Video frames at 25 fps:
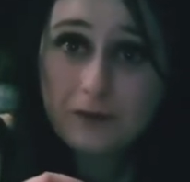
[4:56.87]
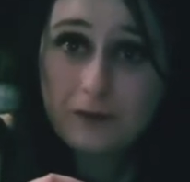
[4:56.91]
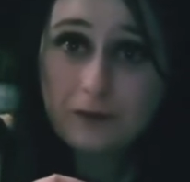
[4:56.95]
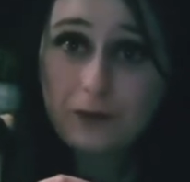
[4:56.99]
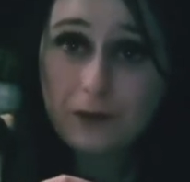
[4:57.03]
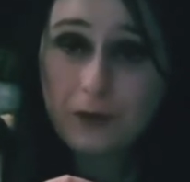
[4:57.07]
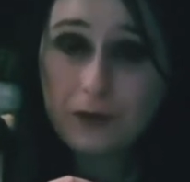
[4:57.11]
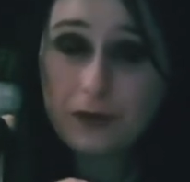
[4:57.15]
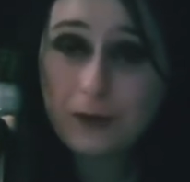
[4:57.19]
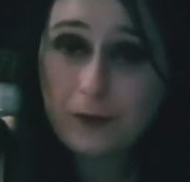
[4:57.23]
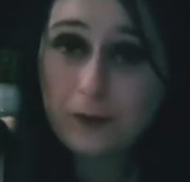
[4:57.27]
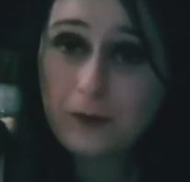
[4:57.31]

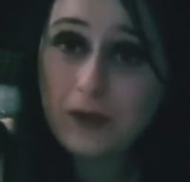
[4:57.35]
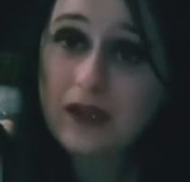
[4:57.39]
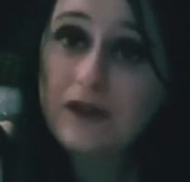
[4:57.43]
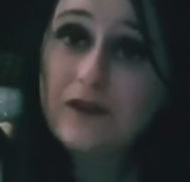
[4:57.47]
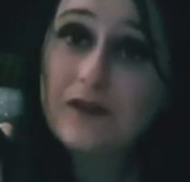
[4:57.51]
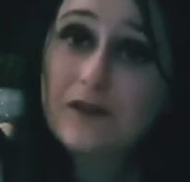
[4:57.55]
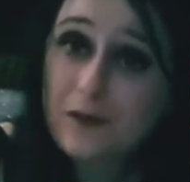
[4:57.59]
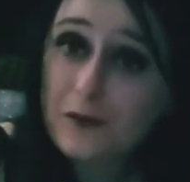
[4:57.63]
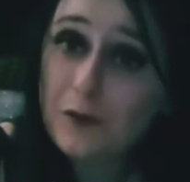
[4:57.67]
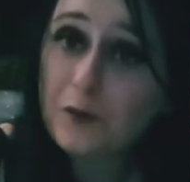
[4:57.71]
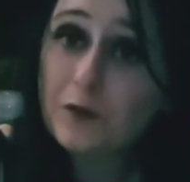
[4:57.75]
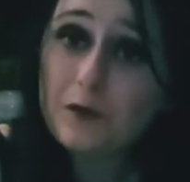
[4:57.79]
But the big
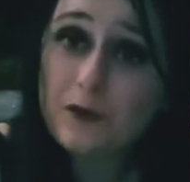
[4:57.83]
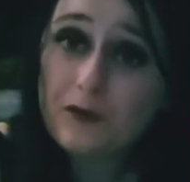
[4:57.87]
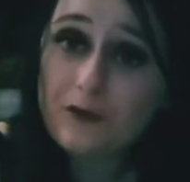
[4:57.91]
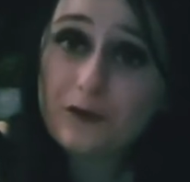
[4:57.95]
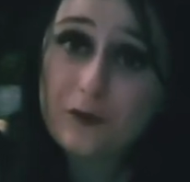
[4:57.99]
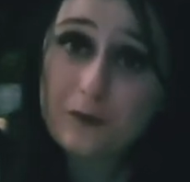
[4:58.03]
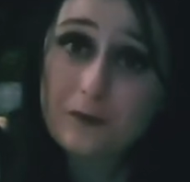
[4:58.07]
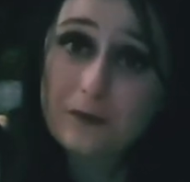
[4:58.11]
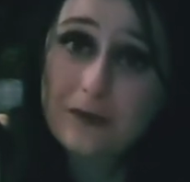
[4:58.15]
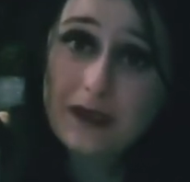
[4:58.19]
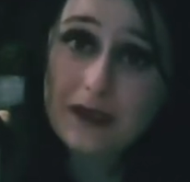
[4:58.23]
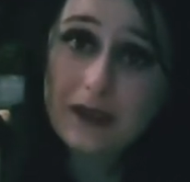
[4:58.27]
story
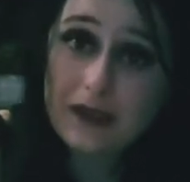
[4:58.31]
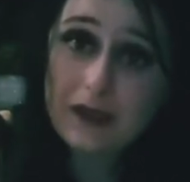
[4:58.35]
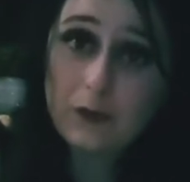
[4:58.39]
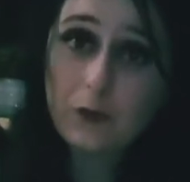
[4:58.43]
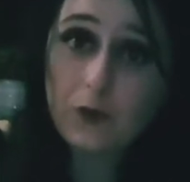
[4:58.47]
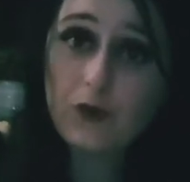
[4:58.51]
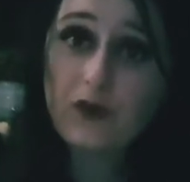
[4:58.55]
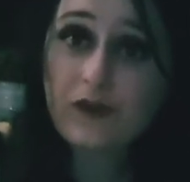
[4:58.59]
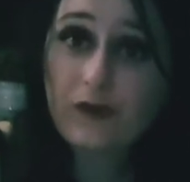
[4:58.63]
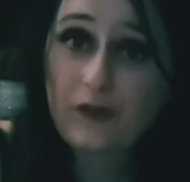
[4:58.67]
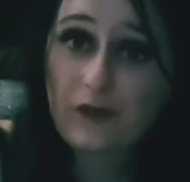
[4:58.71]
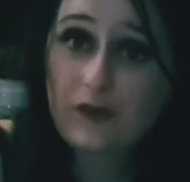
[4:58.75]
for me
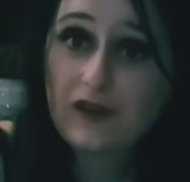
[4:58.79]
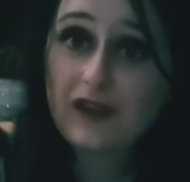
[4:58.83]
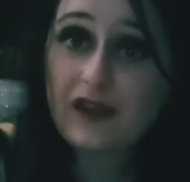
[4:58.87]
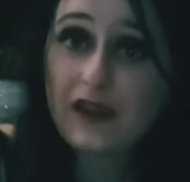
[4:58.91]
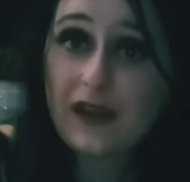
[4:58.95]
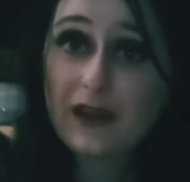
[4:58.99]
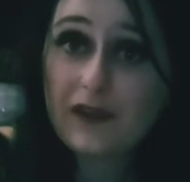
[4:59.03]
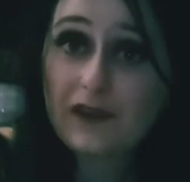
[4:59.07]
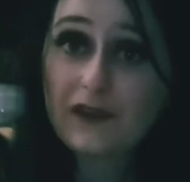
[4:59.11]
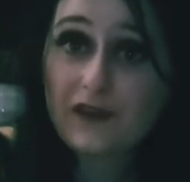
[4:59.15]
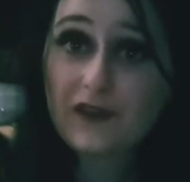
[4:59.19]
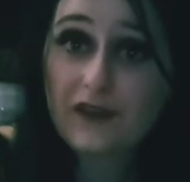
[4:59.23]
was Sunday
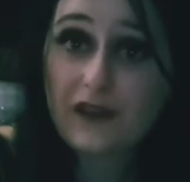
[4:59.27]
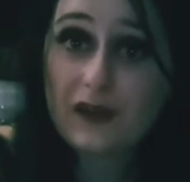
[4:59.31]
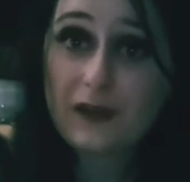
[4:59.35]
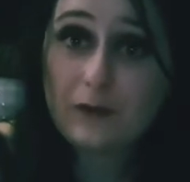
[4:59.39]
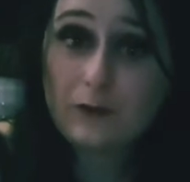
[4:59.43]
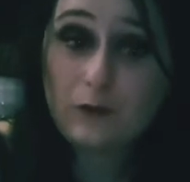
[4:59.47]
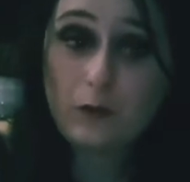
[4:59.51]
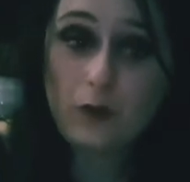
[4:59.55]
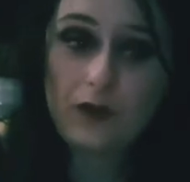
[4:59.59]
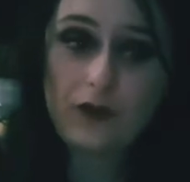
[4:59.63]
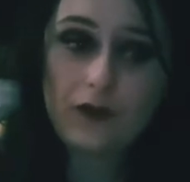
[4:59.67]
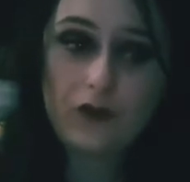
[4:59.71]

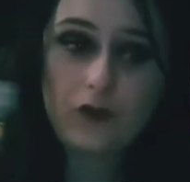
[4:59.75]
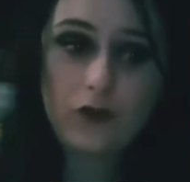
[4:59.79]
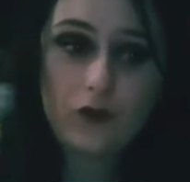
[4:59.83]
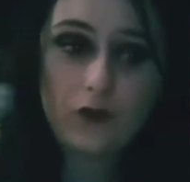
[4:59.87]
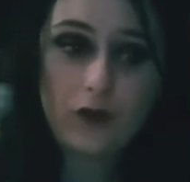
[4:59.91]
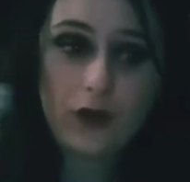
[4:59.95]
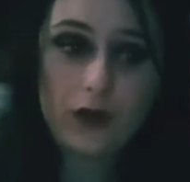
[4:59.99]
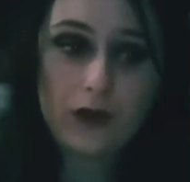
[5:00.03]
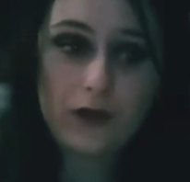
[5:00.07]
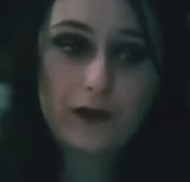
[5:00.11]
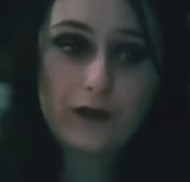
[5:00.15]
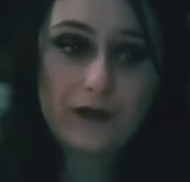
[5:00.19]
Exit, which
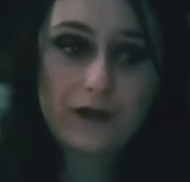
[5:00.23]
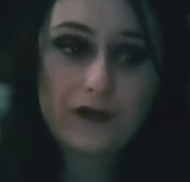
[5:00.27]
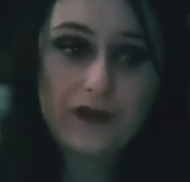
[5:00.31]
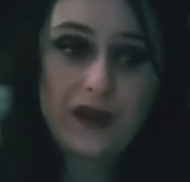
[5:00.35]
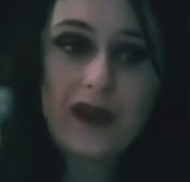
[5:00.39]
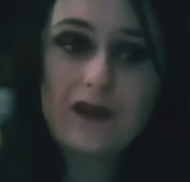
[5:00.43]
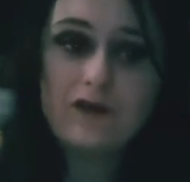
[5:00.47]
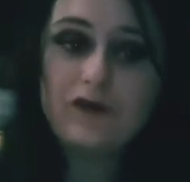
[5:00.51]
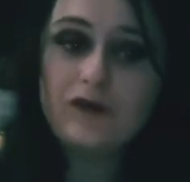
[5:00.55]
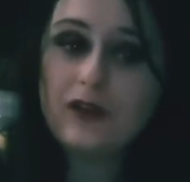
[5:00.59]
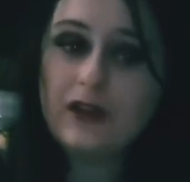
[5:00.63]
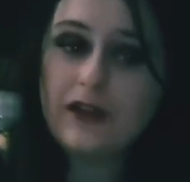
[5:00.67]
follows
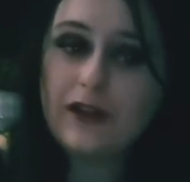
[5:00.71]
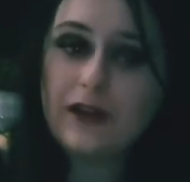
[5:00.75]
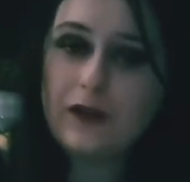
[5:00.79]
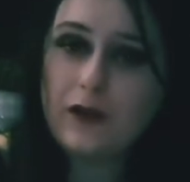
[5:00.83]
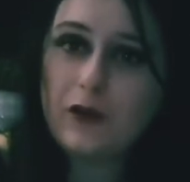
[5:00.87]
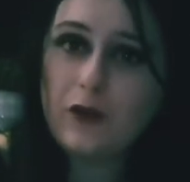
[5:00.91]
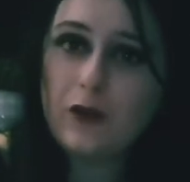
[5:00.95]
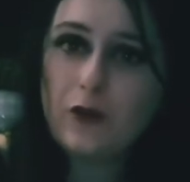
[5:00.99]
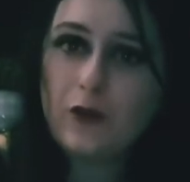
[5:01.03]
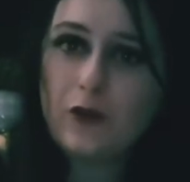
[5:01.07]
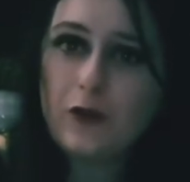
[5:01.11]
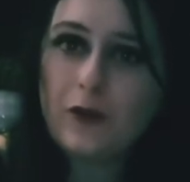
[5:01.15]
Evelyn,
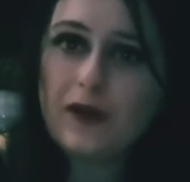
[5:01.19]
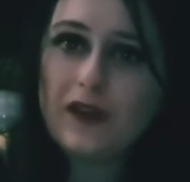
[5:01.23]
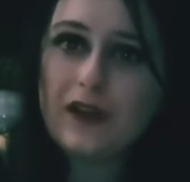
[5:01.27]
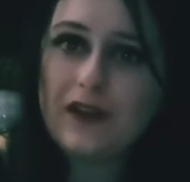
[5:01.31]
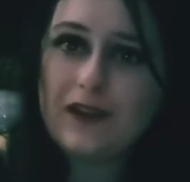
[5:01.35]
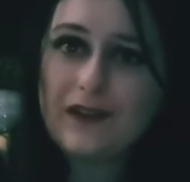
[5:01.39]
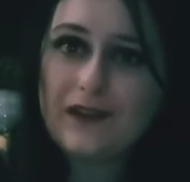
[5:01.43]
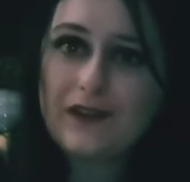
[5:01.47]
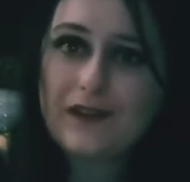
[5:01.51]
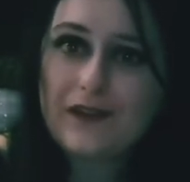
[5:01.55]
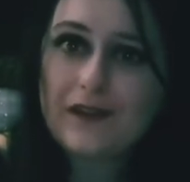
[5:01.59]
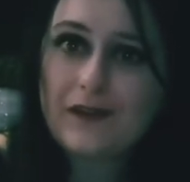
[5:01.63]
who
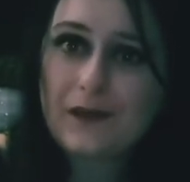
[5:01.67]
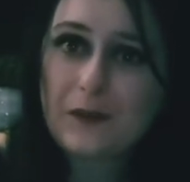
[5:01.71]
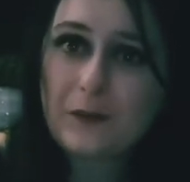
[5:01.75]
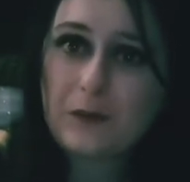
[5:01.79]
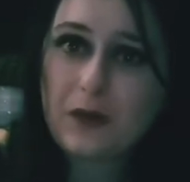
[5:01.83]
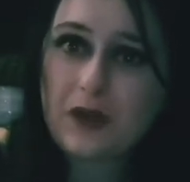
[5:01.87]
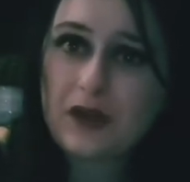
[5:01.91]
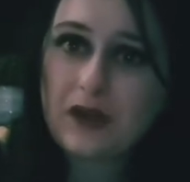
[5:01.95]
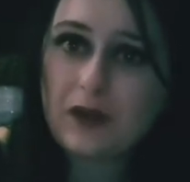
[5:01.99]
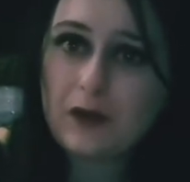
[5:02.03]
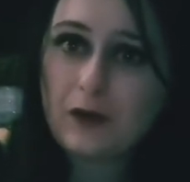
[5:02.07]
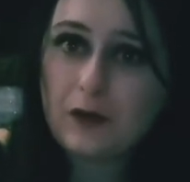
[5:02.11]
is
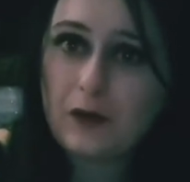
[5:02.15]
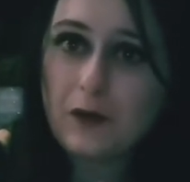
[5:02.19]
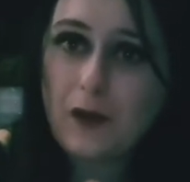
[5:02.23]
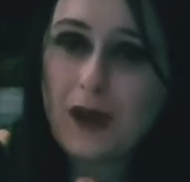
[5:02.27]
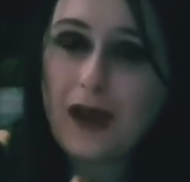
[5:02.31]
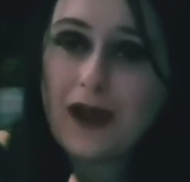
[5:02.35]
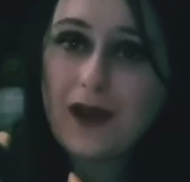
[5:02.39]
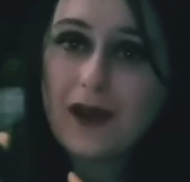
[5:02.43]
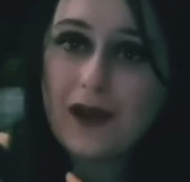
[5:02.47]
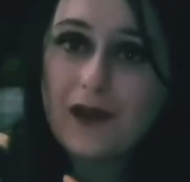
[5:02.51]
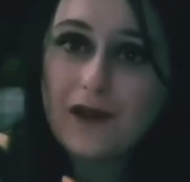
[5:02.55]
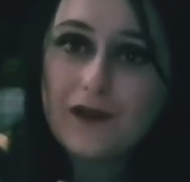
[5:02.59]
somebody who
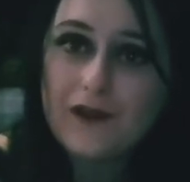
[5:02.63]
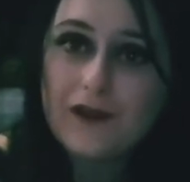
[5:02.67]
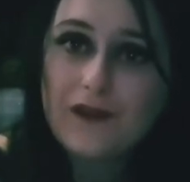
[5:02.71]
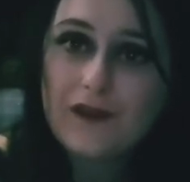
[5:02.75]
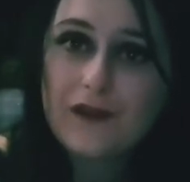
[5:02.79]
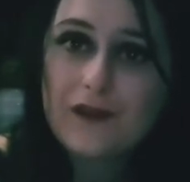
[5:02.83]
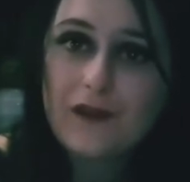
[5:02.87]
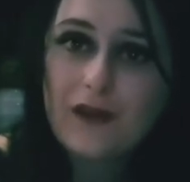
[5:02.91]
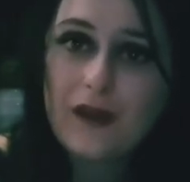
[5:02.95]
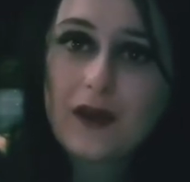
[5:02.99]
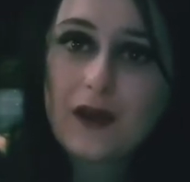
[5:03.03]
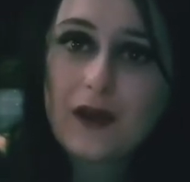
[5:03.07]

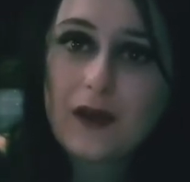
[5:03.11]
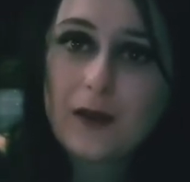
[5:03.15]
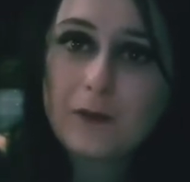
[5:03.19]
has